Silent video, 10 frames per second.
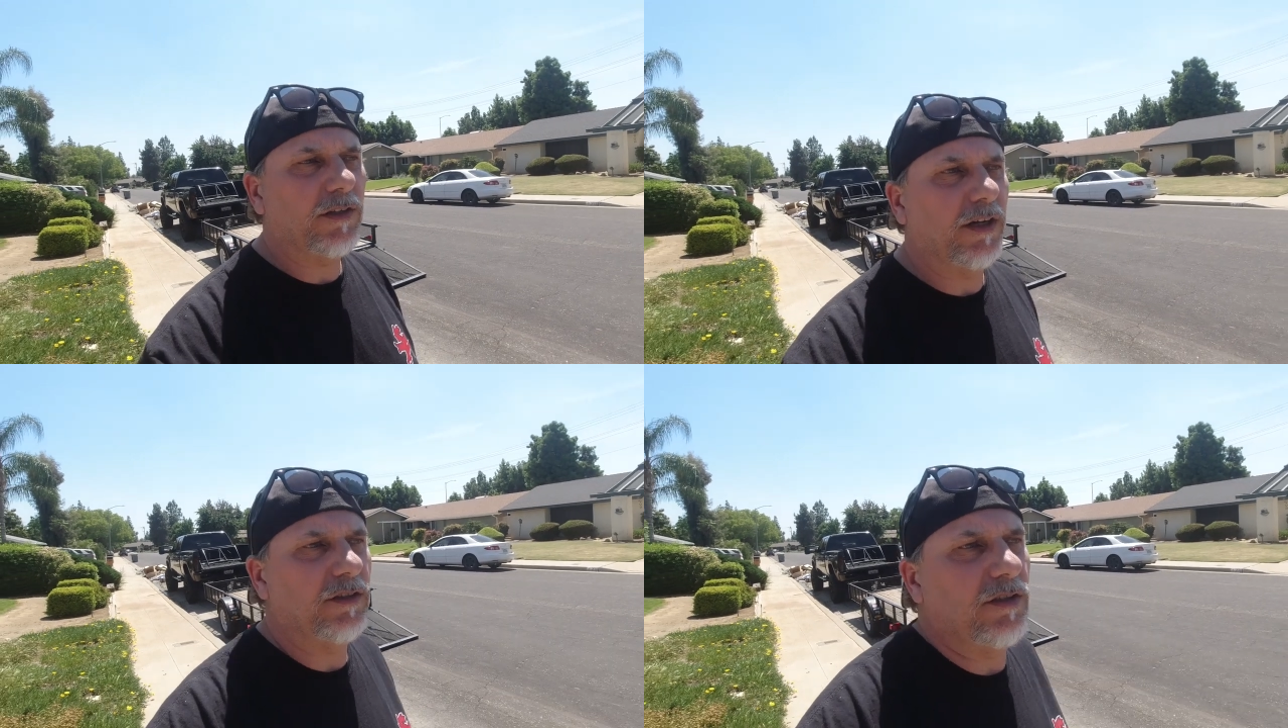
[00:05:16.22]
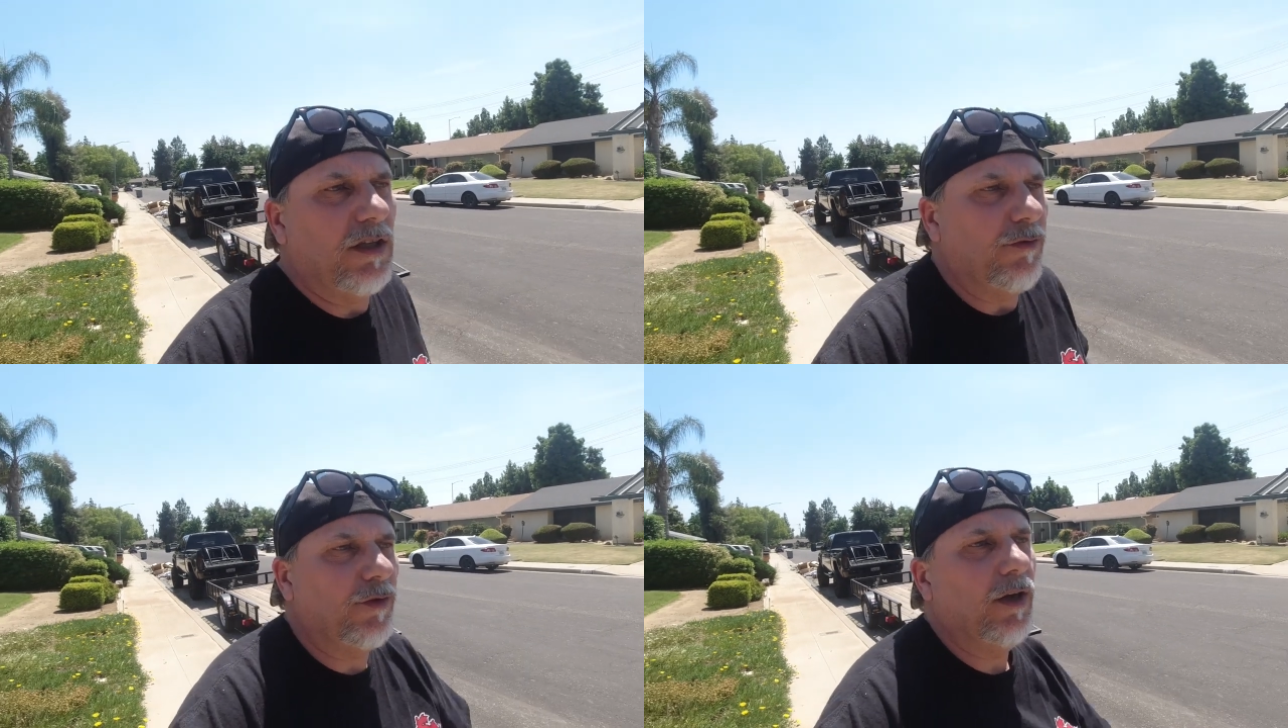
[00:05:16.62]
all kinds of
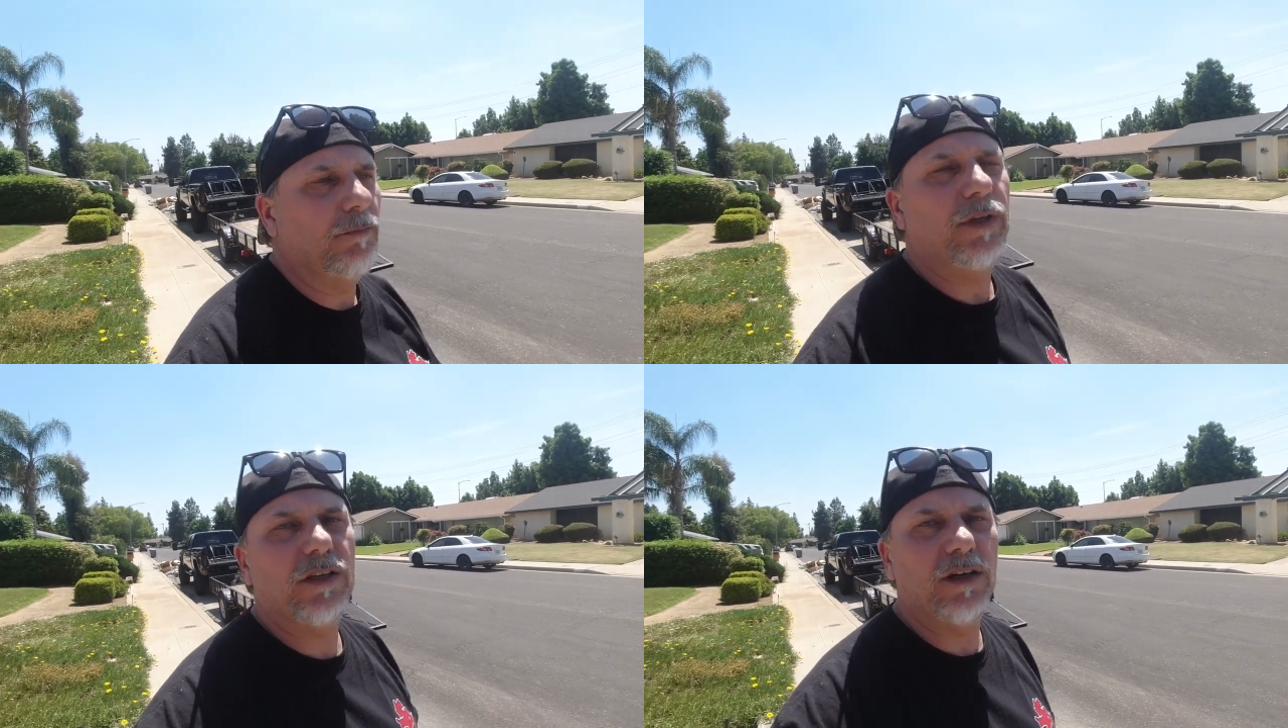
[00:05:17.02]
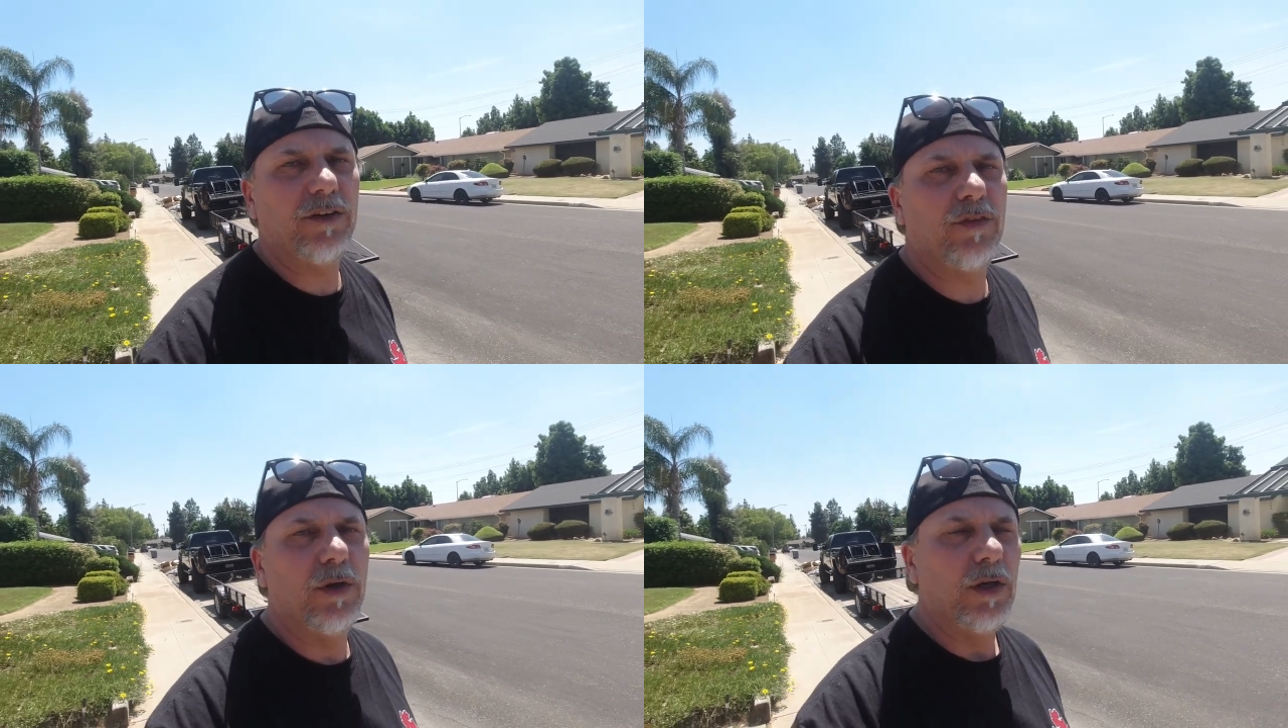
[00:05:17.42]
stuff around
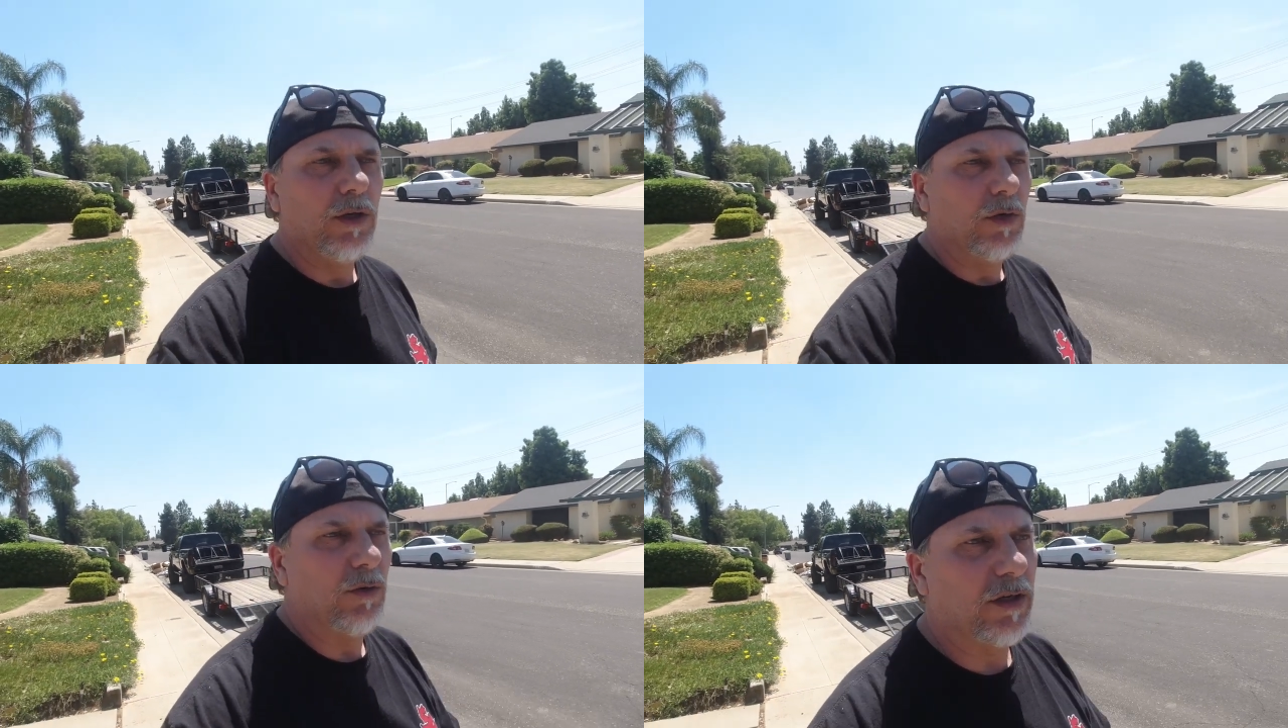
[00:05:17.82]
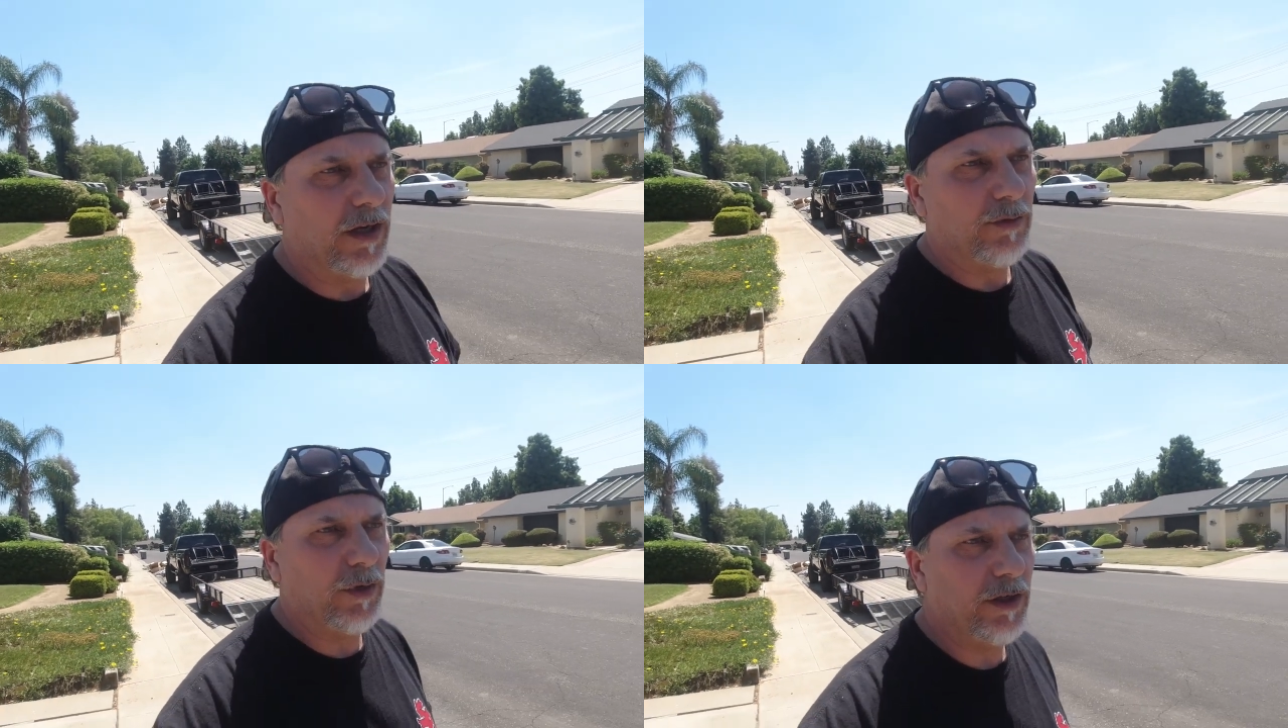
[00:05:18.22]
because we're getting